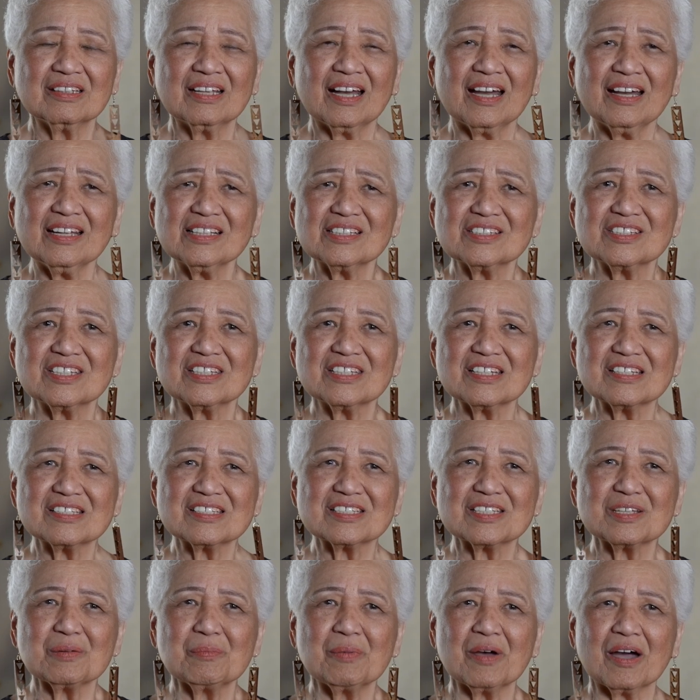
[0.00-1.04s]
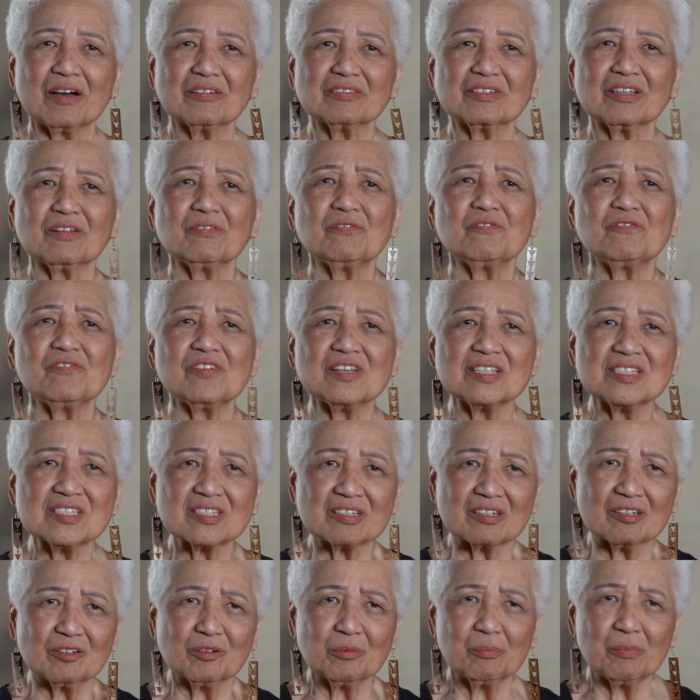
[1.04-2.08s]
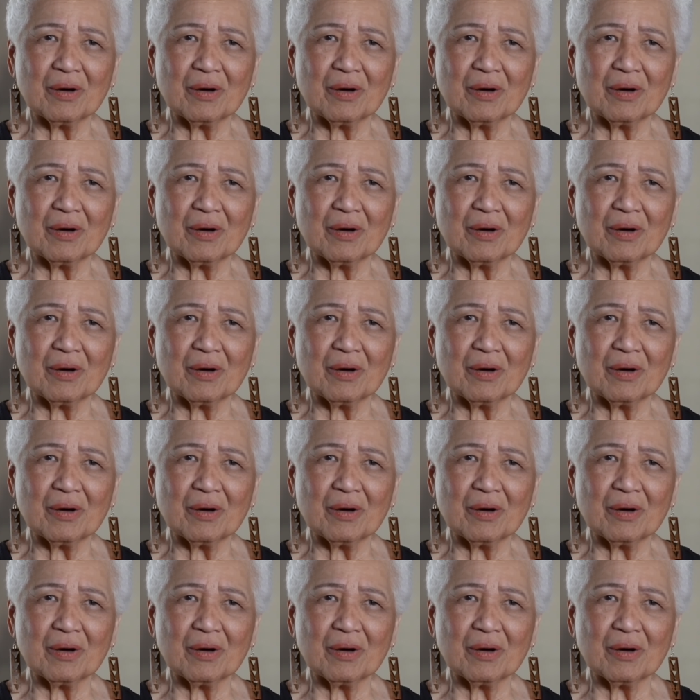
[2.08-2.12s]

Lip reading: not just about the physical